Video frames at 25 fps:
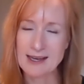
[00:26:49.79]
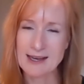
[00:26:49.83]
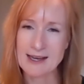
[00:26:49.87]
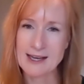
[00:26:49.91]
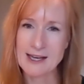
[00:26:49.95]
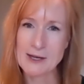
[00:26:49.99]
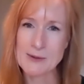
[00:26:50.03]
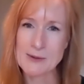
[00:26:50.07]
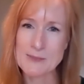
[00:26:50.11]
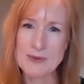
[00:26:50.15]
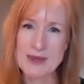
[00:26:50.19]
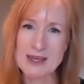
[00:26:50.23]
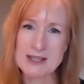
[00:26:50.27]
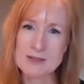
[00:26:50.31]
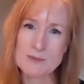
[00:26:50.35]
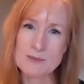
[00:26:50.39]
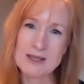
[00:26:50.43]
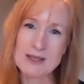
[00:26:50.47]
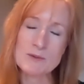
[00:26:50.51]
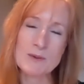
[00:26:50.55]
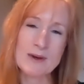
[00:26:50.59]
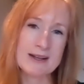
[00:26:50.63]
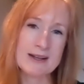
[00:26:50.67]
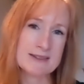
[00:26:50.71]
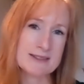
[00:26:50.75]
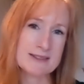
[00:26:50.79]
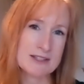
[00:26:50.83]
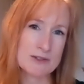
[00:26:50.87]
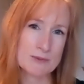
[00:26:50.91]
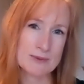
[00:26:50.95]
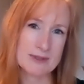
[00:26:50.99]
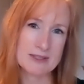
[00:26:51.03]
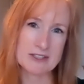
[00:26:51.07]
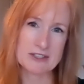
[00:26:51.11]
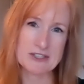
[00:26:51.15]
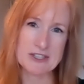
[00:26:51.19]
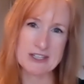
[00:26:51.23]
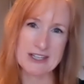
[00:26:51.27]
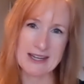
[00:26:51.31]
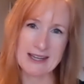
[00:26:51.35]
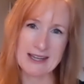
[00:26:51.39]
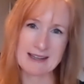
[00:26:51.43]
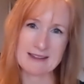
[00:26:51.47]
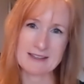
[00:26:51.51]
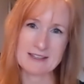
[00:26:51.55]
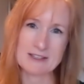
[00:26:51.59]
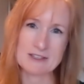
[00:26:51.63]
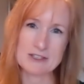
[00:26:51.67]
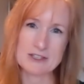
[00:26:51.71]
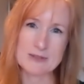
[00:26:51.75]
Um, and meanwhile, it's a real
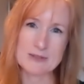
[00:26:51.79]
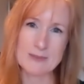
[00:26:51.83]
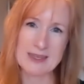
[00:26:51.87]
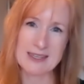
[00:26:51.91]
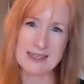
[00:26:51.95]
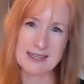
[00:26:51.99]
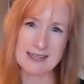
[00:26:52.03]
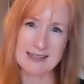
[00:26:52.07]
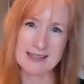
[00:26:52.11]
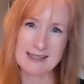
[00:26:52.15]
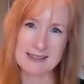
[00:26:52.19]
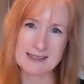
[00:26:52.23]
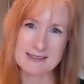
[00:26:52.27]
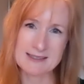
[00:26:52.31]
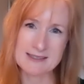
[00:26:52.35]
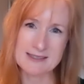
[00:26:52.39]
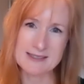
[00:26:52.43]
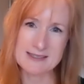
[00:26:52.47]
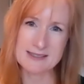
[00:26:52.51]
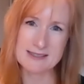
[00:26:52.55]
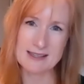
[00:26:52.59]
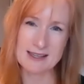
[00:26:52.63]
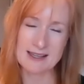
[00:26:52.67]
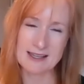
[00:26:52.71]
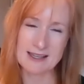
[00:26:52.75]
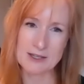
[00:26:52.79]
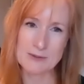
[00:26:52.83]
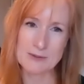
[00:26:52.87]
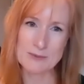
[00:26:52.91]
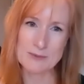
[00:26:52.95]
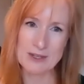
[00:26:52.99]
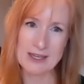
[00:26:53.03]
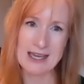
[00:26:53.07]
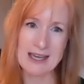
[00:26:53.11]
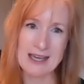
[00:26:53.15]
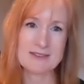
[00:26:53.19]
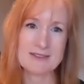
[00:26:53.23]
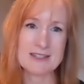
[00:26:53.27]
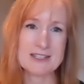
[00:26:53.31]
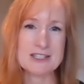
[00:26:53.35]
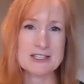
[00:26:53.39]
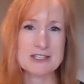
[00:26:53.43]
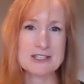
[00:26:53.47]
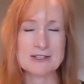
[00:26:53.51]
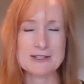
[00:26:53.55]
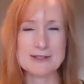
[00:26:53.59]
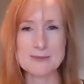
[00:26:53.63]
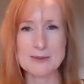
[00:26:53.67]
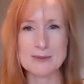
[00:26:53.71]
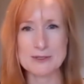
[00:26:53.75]
challenge because um, you have to
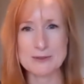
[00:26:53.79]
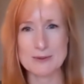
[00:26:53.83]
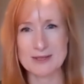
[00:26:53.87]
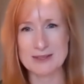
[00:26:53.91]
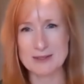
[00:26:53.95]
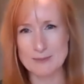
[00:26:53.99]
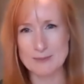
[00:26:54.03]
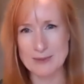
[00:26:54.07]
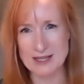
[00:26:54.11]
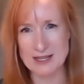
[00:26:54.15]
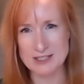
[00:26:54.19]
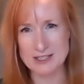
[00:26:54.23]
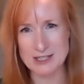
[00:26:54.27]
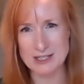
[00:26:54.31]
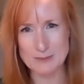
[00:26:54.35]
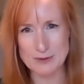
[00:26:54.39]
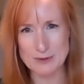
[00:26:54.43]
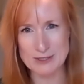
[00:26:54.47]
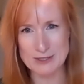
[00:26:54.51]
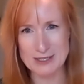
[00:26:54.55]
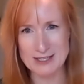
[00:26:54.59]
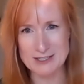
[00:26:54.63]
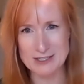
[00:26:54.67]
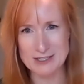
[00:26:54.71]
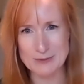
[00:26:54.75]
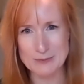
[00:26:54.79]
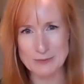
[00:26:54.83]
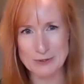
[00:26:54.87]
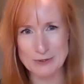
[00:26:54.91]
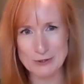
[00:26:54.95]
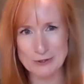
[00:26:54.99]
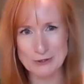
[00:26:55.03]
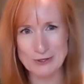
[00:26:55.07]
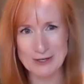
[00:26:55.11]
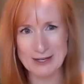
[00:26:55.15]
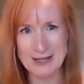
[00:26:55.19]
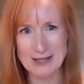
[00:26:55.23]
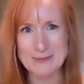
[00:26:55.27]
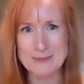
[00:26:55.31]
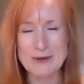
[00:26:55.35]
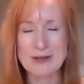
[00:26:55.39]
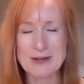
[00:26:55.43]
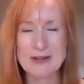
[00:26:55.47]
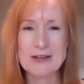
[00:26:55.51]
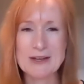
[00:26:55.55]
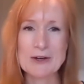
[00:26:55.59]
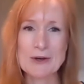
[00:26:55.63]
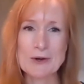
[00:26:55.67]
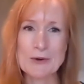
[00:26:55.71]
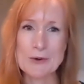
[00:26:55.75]
choose between the Paycheck Protection
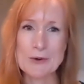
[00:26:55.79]
Program